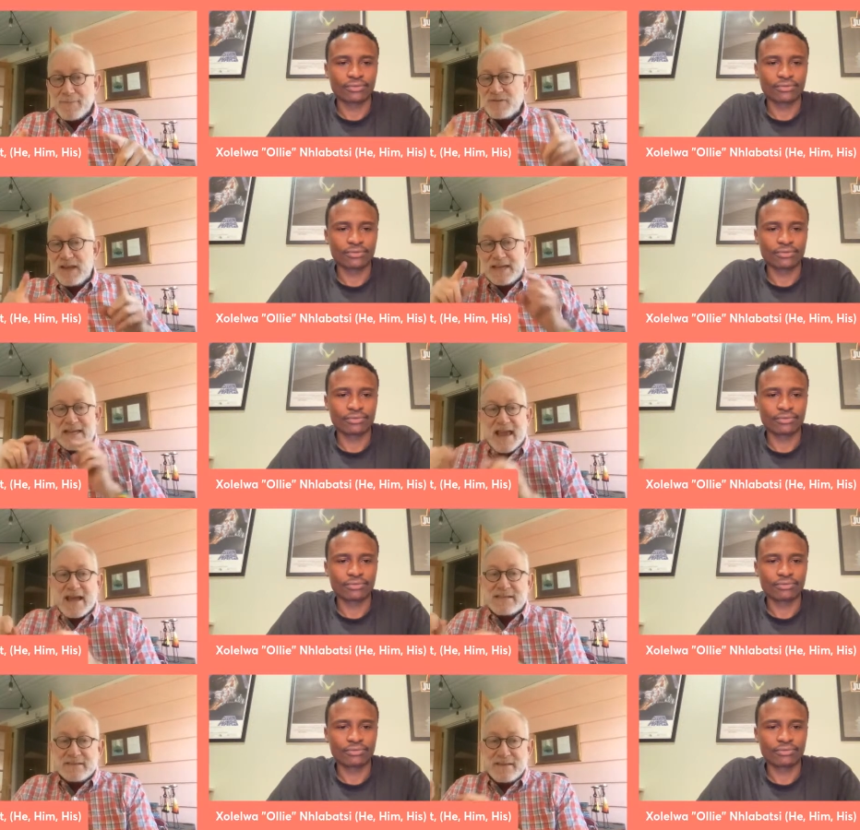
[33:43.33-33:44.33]
Speaker 1: saying
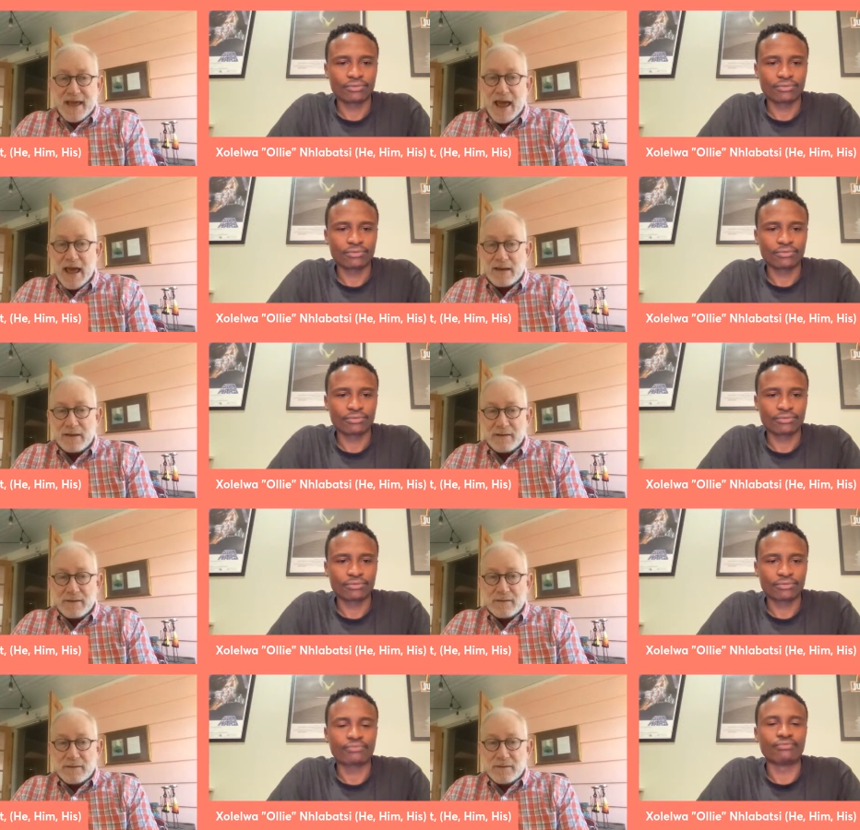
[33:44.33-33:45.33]
yes to that,
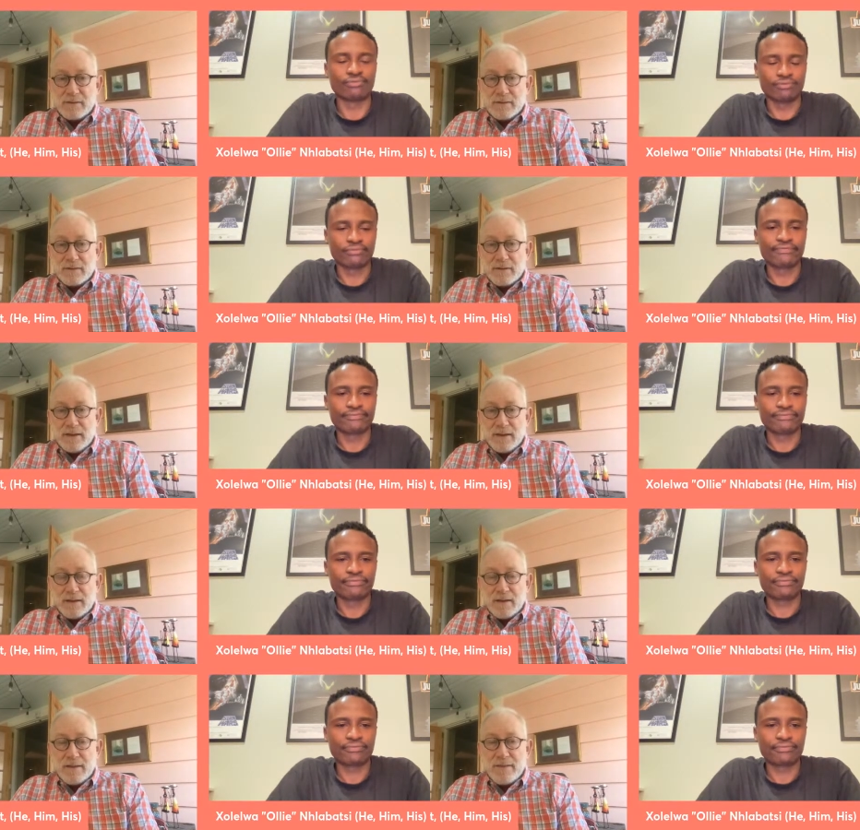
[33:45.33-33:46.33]
mm.
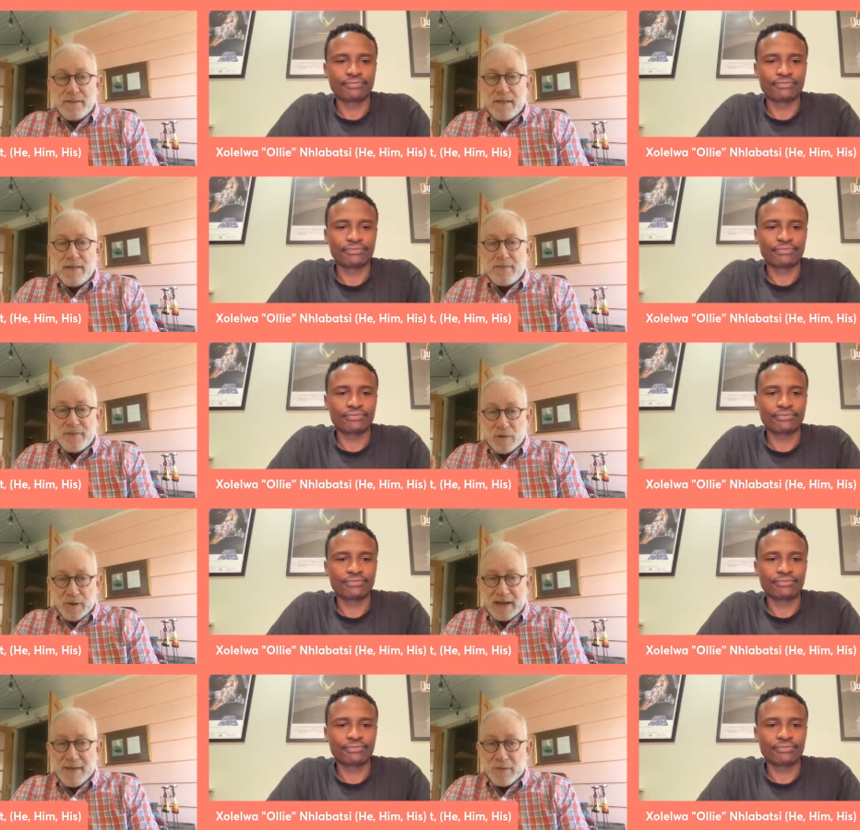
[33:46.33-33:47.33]
then we
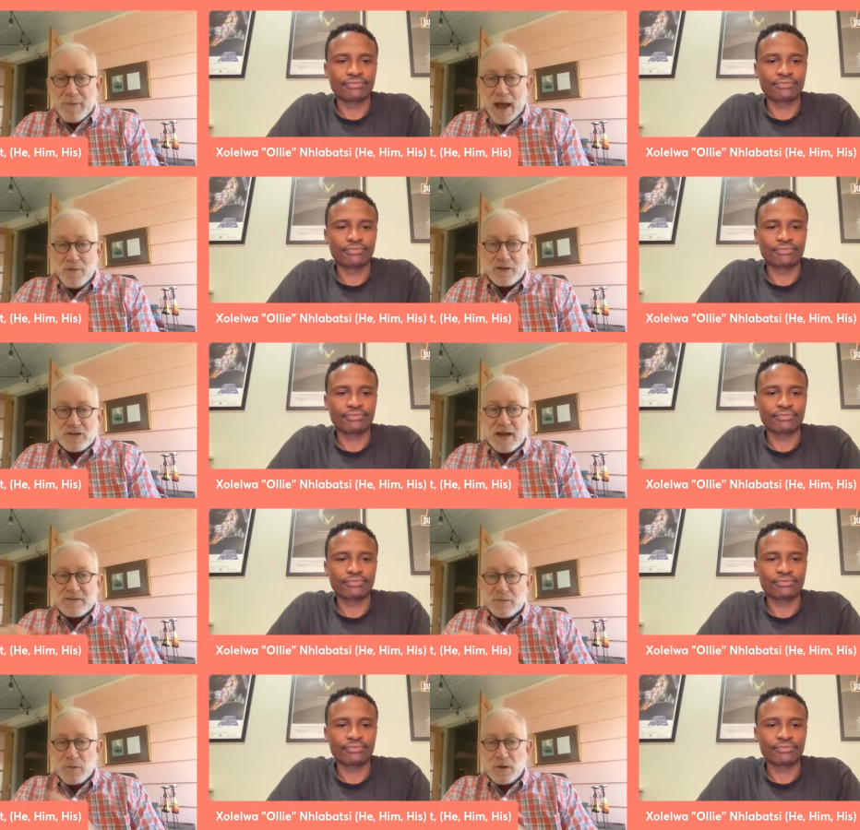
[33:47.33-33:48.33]
have the power to change
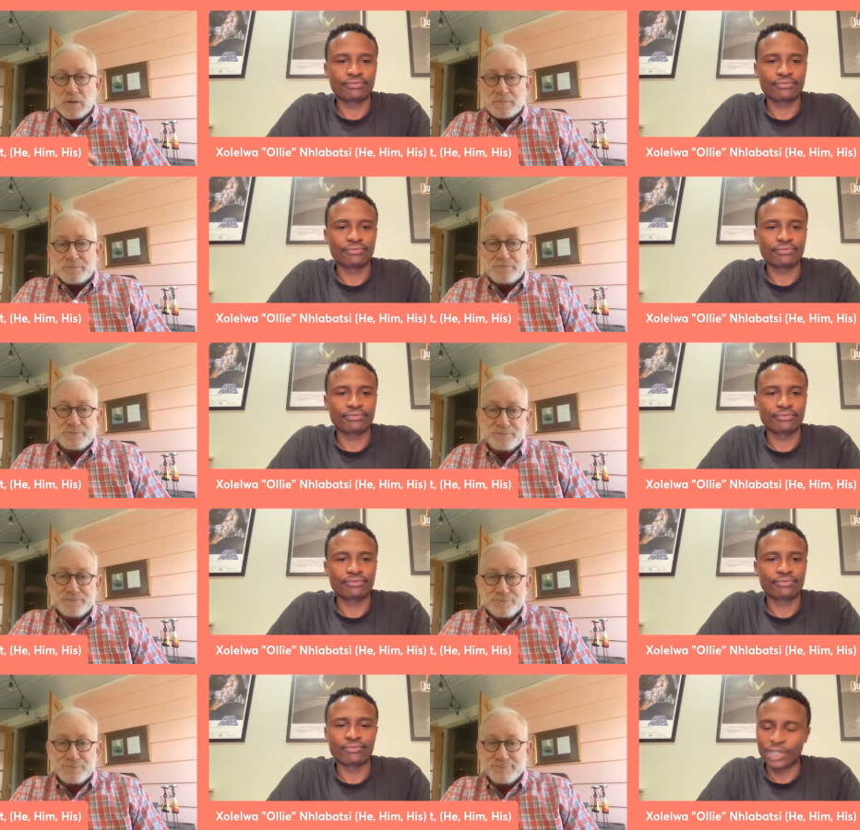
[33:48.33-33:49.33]
the world.
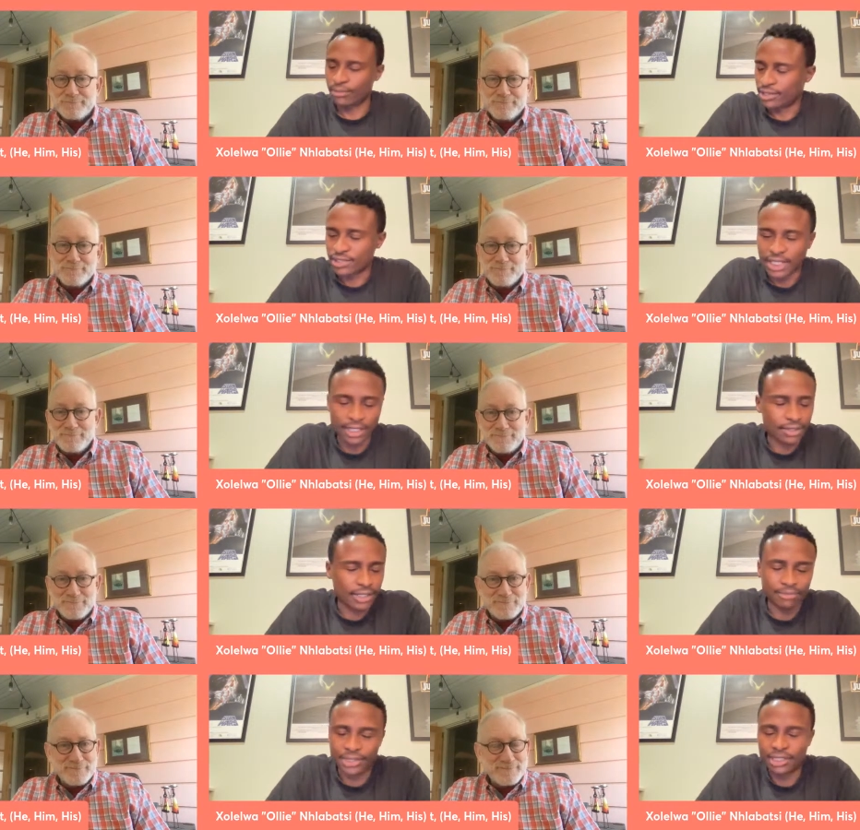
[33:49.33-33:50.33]
Speaker 2: Very much. I
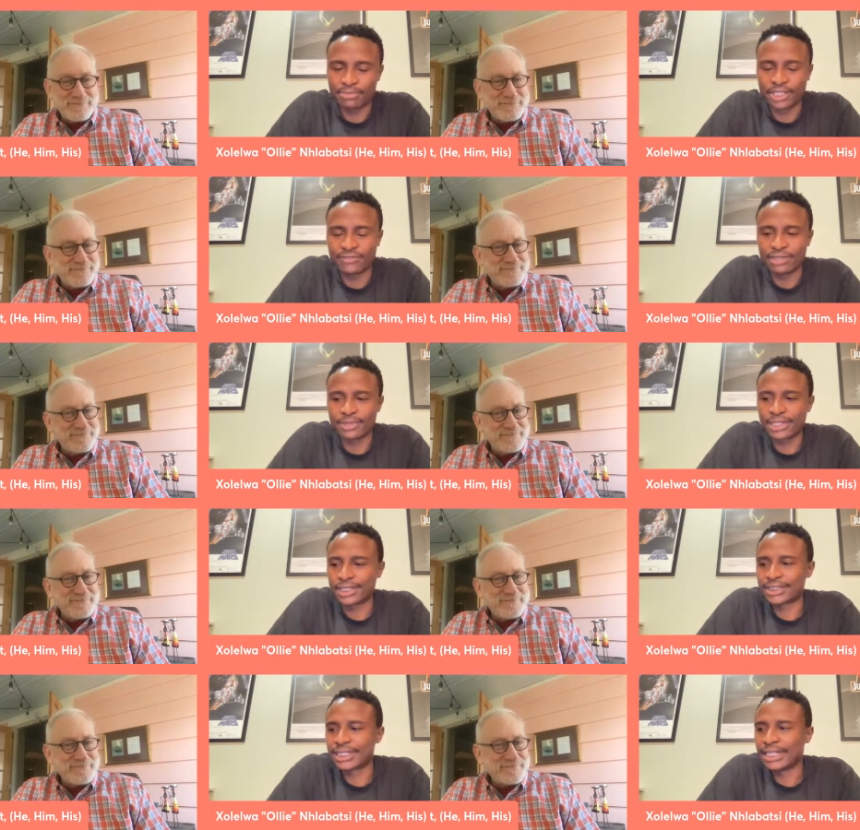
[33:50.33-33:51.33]
completely believe that
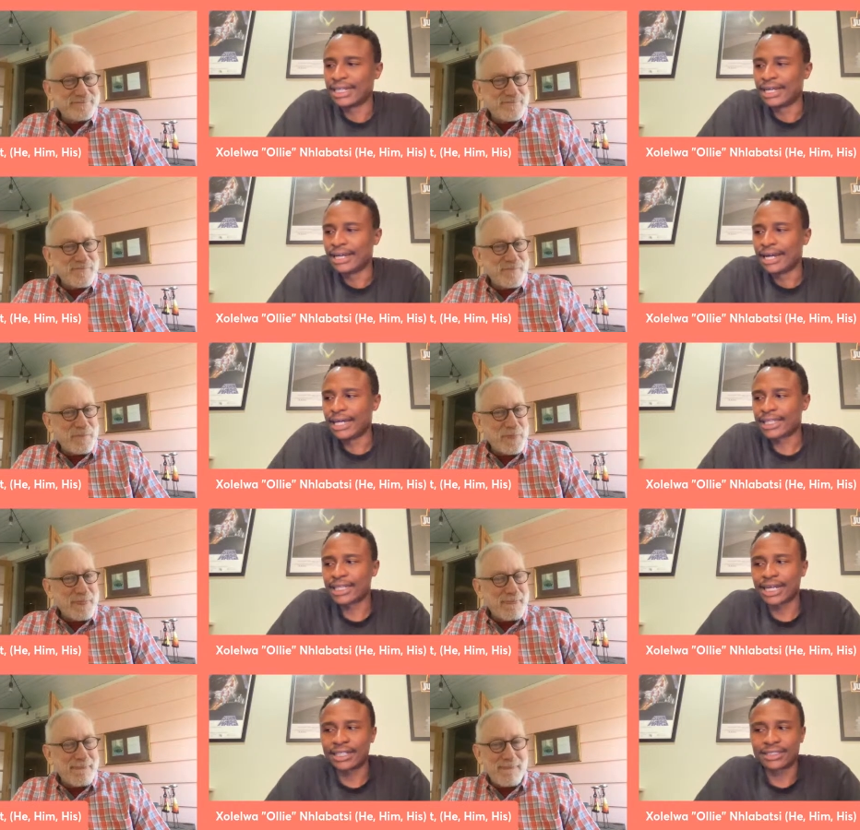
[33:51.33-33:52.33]
because I
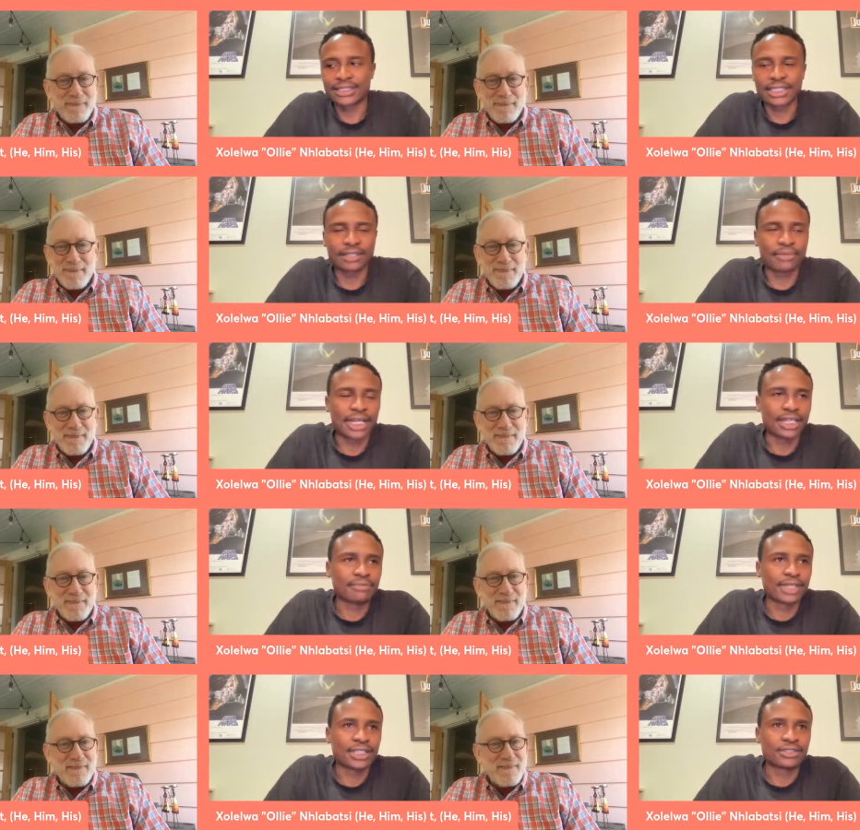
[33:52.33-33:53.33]
think I understand that my
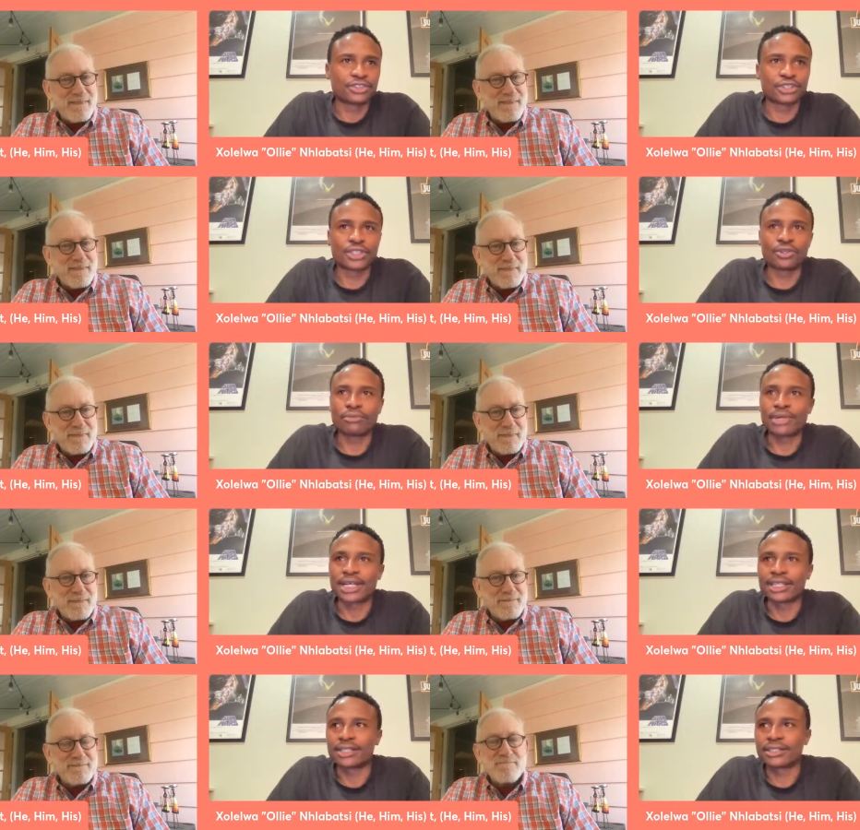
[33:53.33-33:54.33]
my journey or
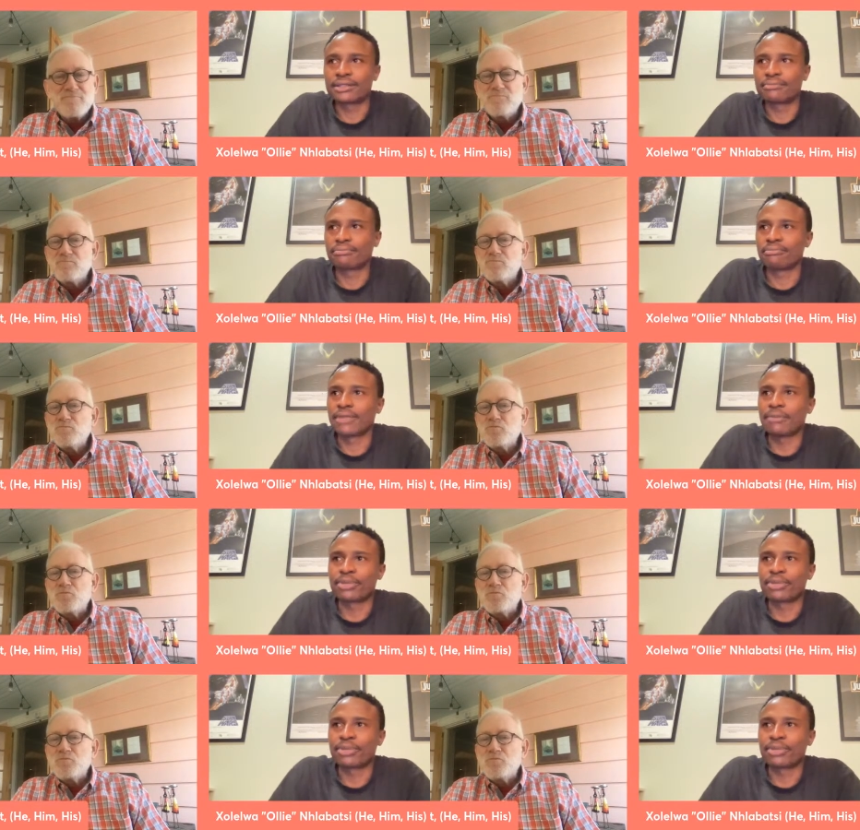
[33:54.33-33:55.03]
my my